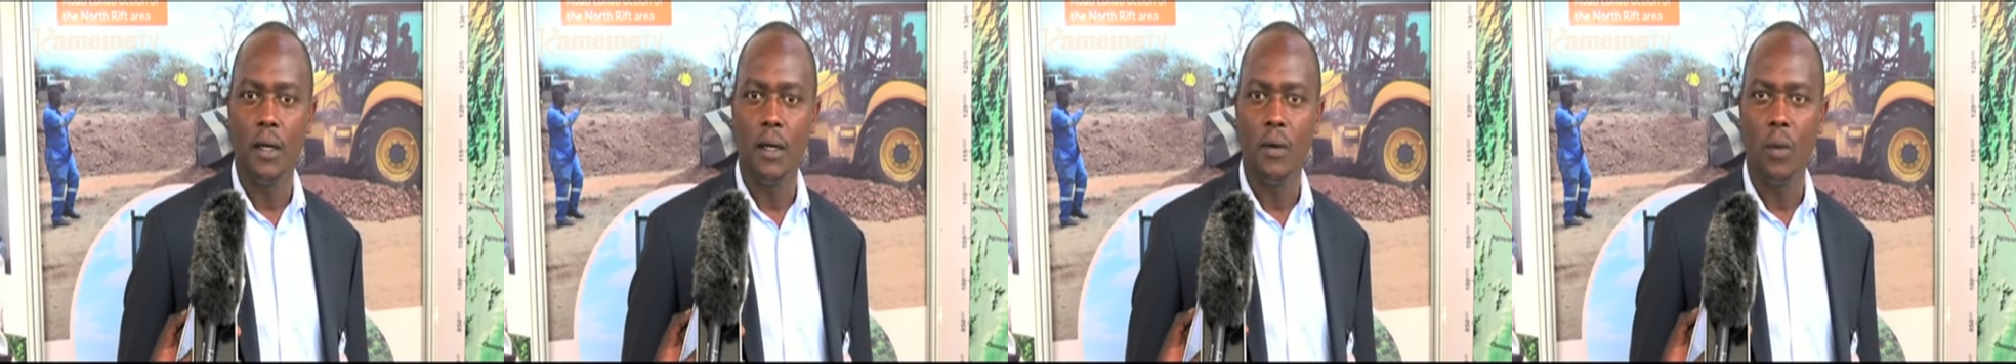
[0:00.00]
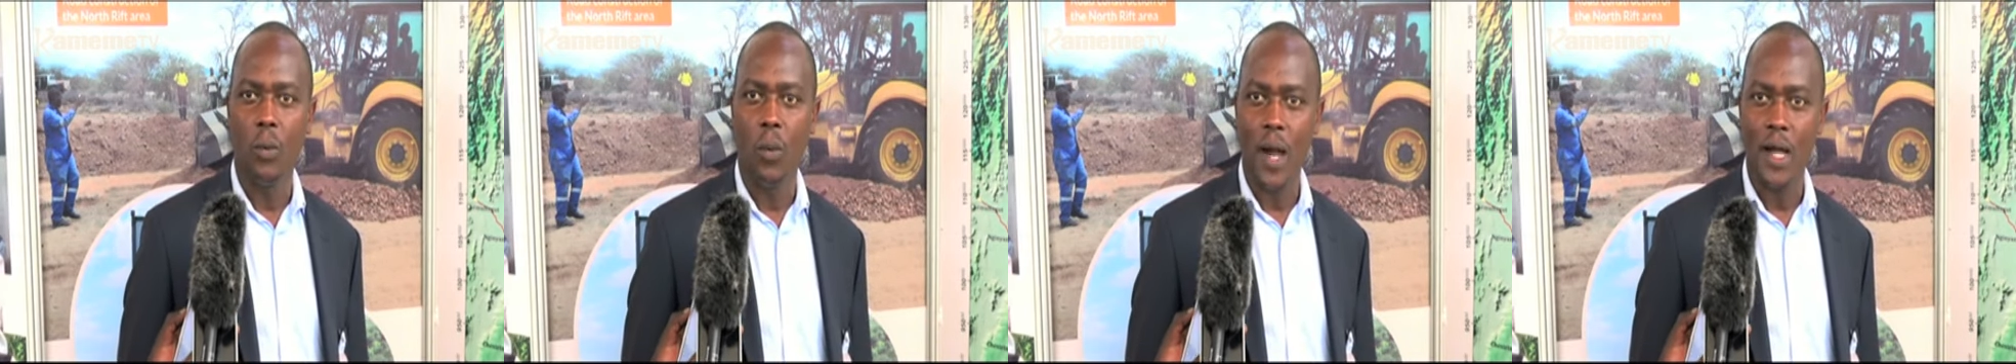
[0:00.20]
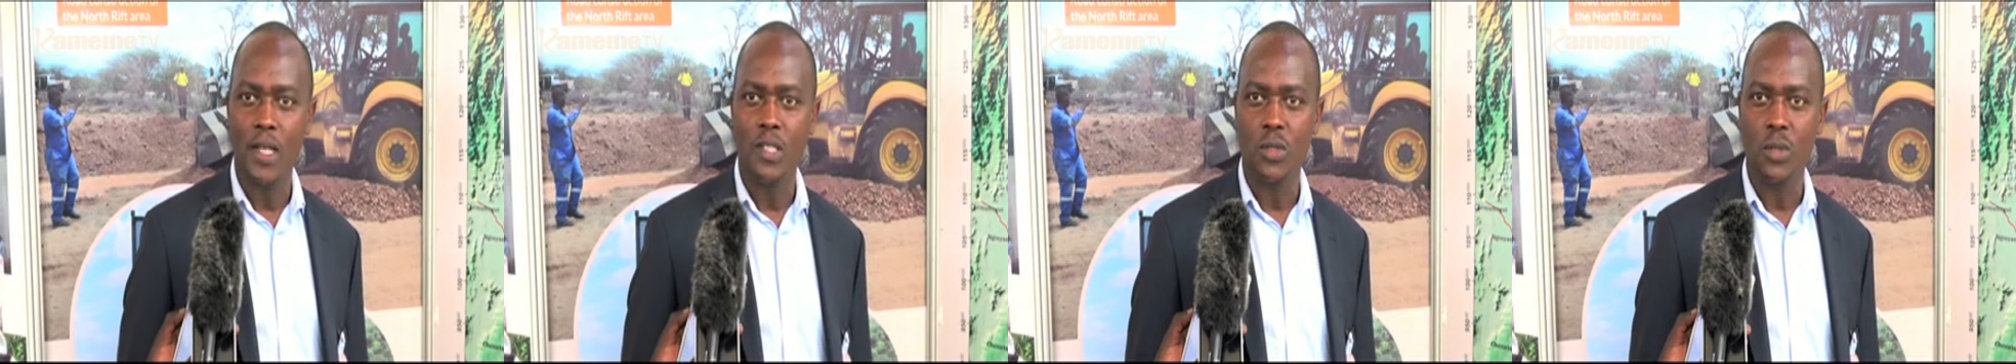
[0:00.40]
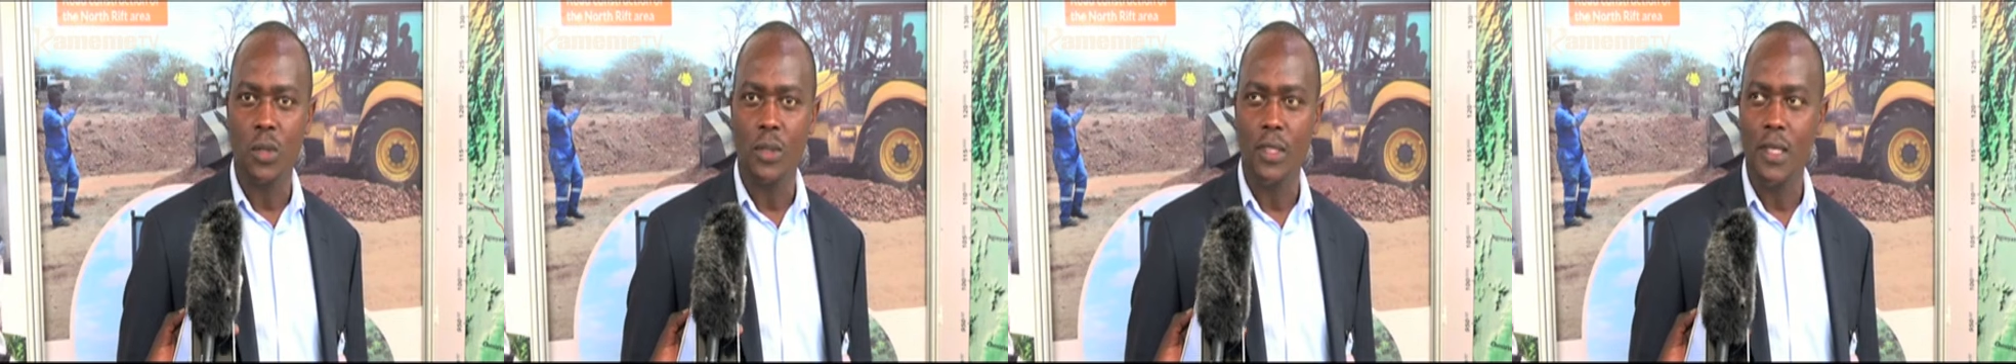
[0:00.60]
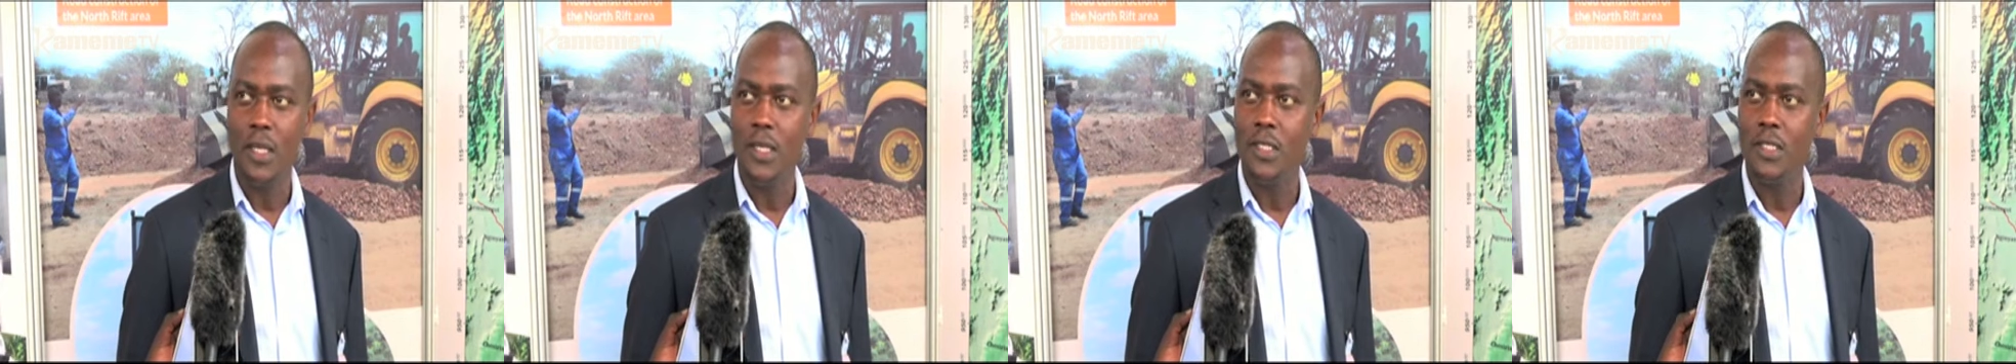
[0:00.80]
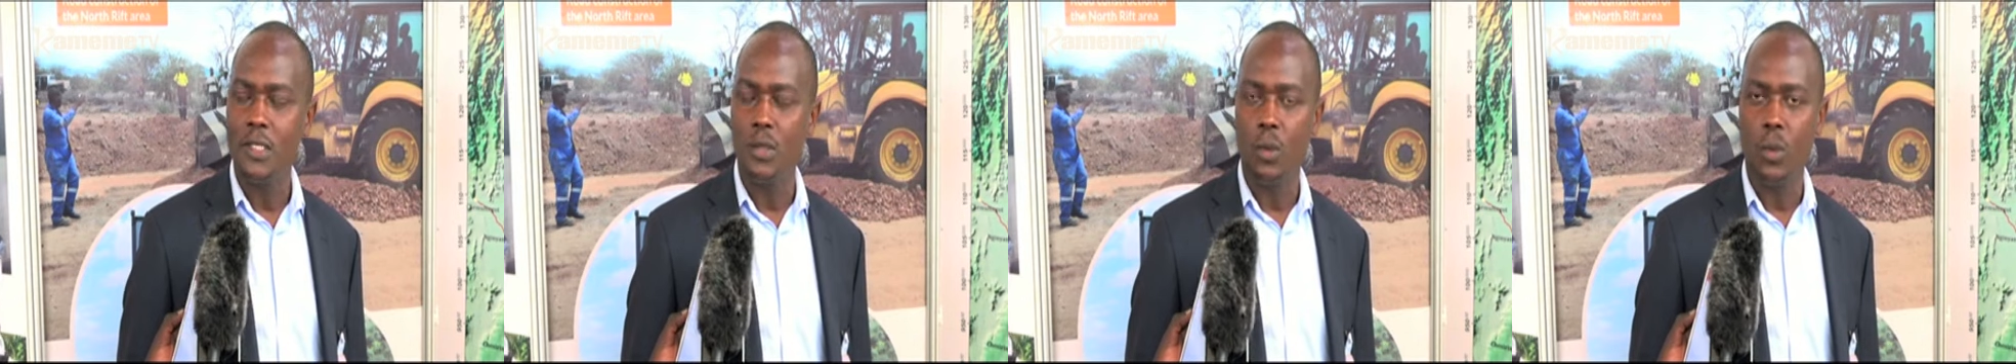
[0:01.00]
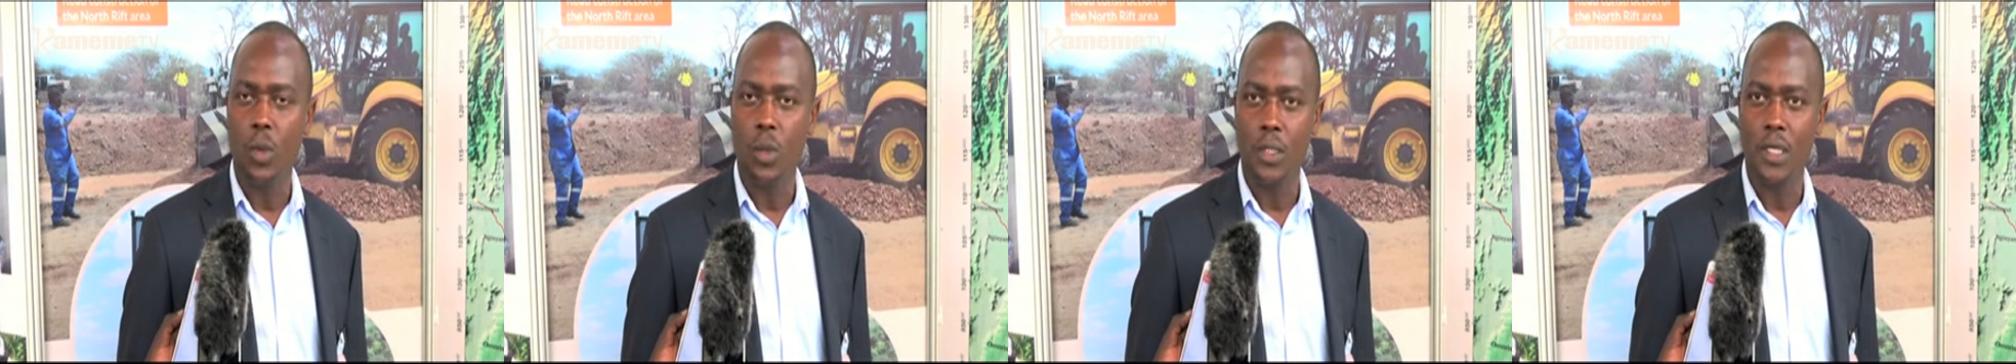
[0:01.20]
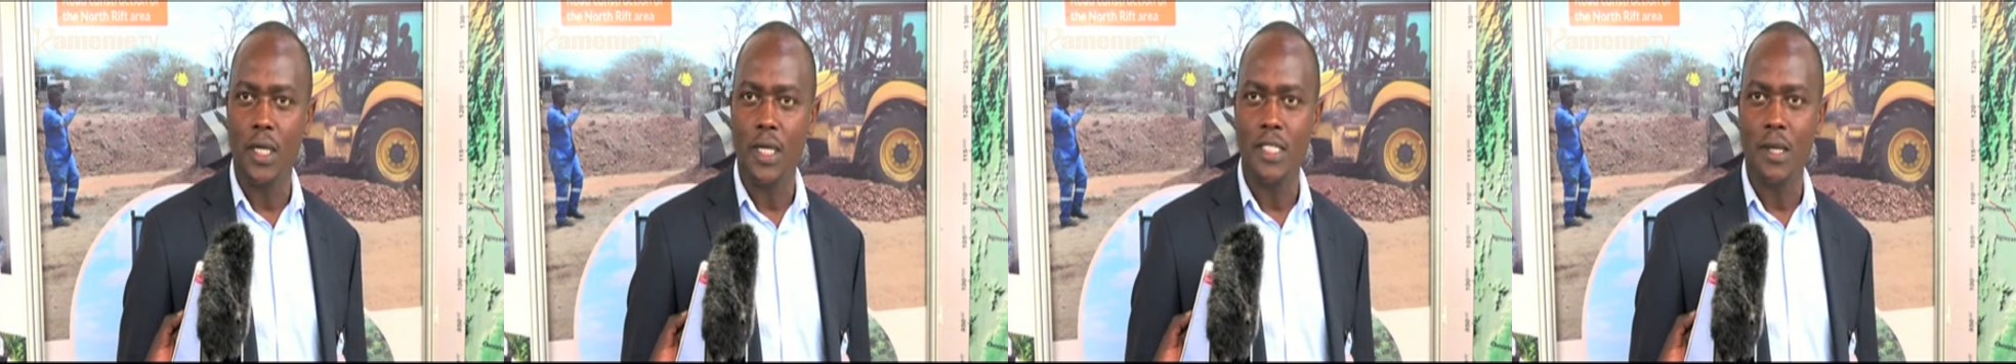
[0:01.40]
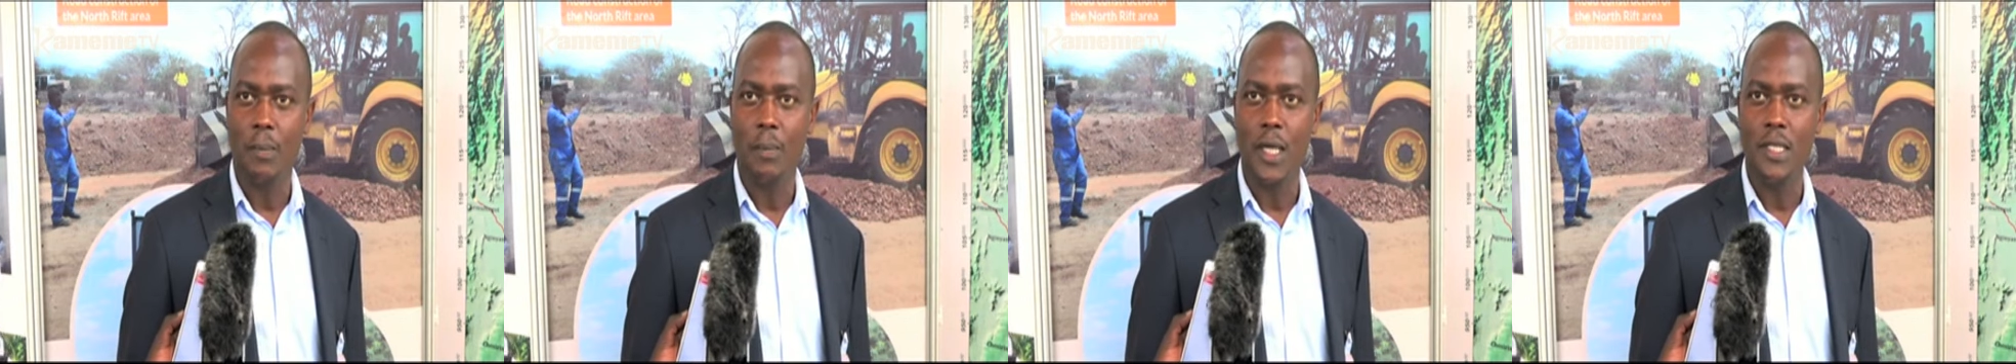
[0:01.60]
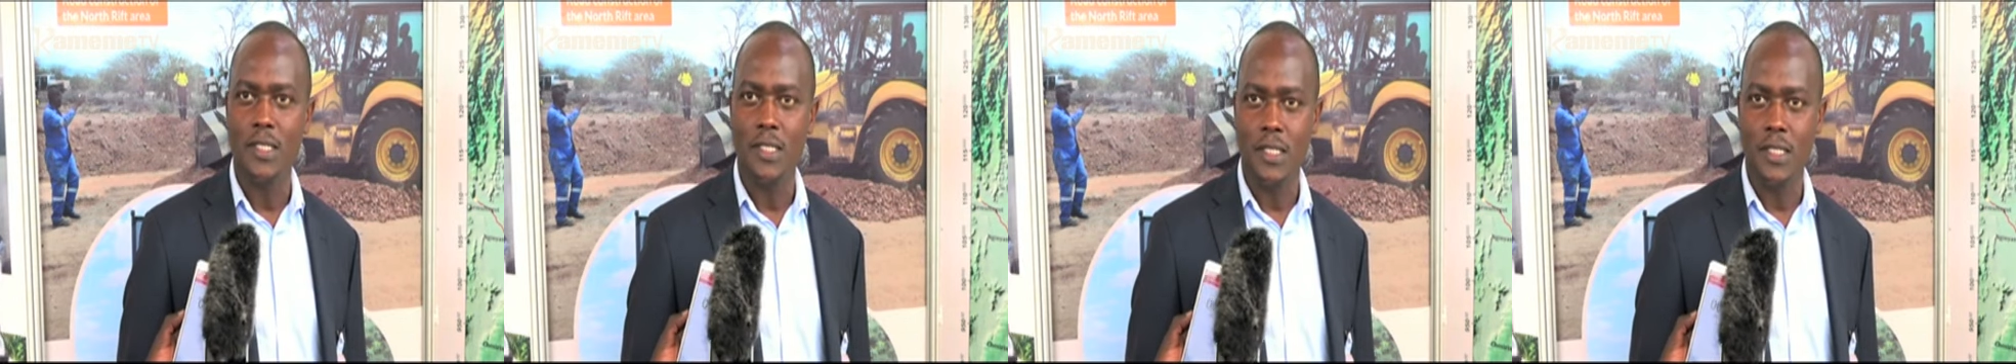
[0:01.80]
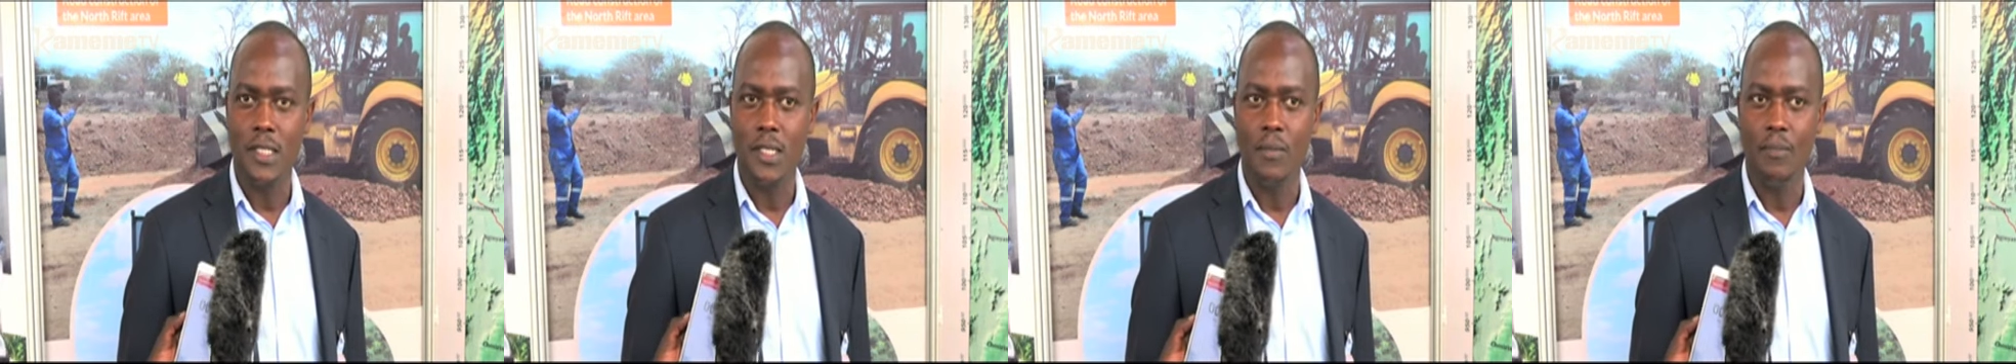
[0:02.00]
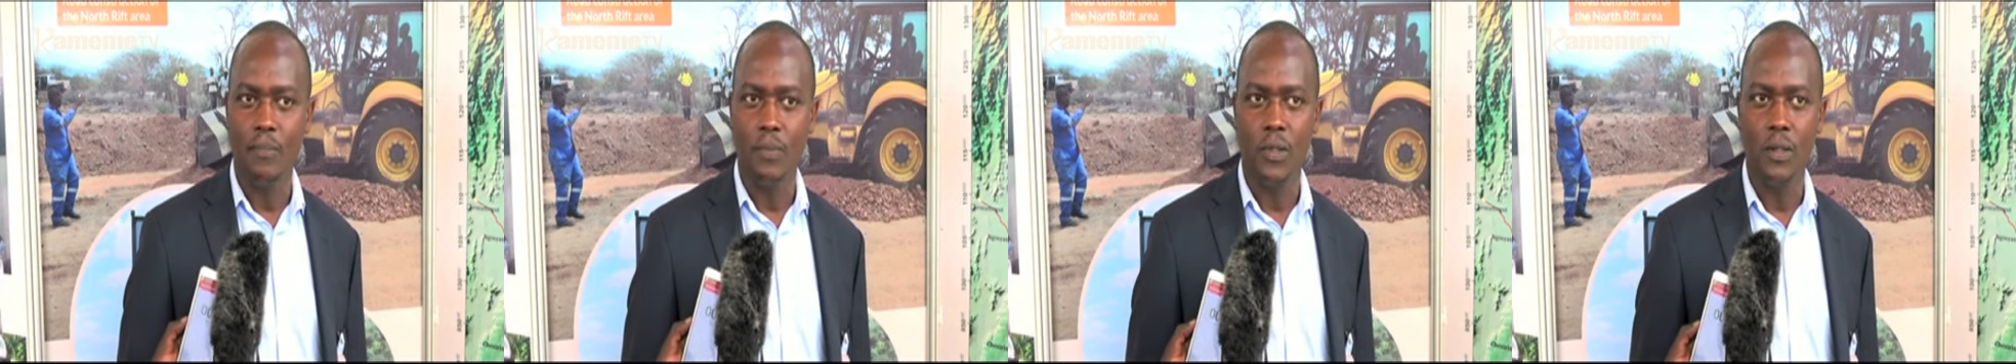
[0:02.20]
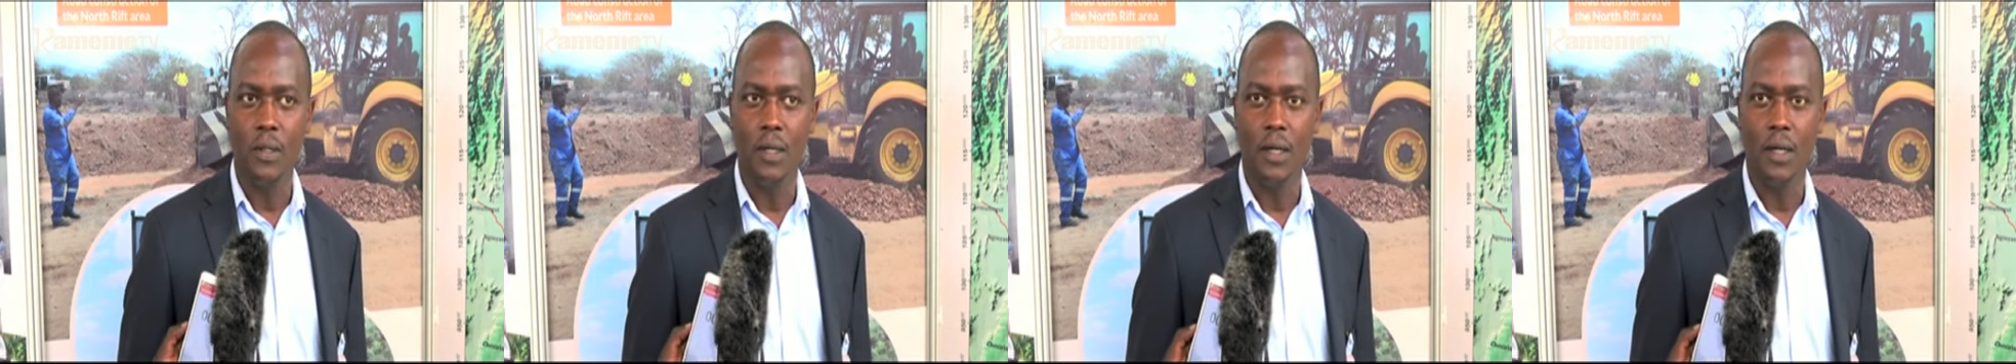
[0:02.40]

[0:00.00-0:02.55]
Works on this water supply system